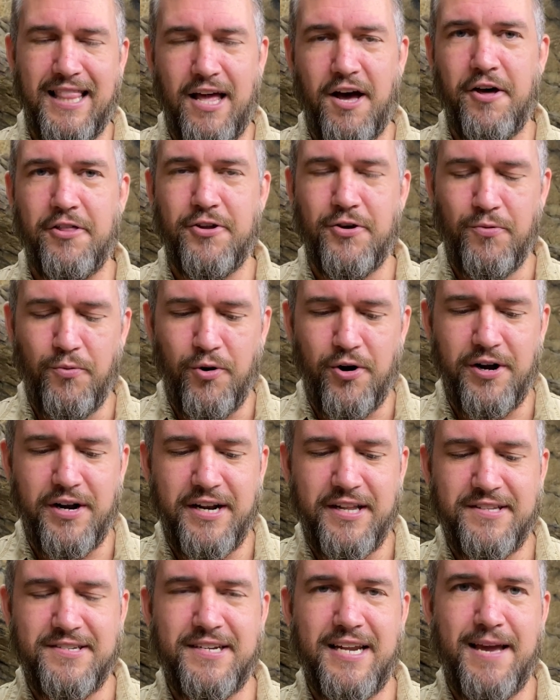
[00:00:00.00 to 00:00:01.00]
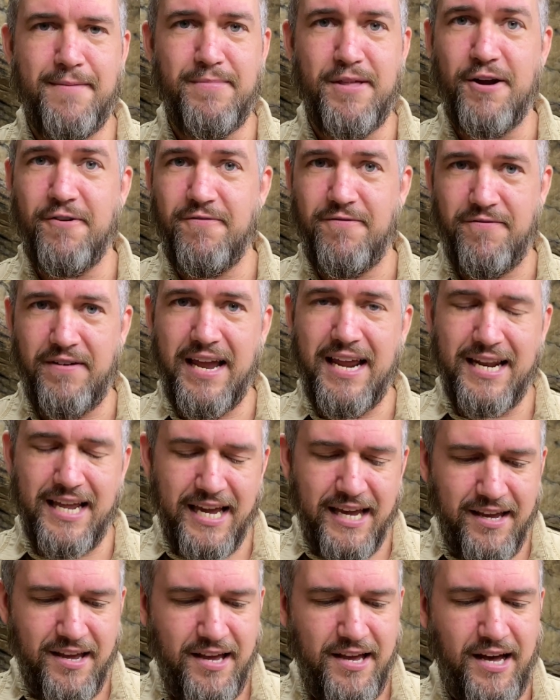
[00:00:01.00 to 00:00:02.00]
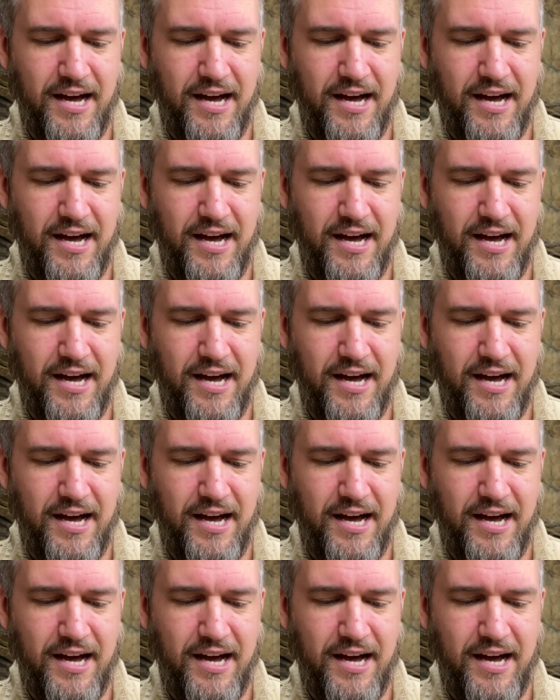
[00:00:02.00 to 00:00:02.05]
other word in its name there, feigning,